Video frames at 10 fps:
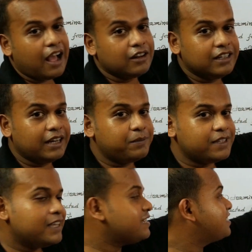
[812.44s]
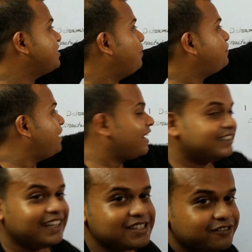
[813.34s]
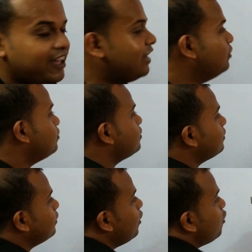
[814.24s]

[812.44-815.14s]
let me just subtract the values.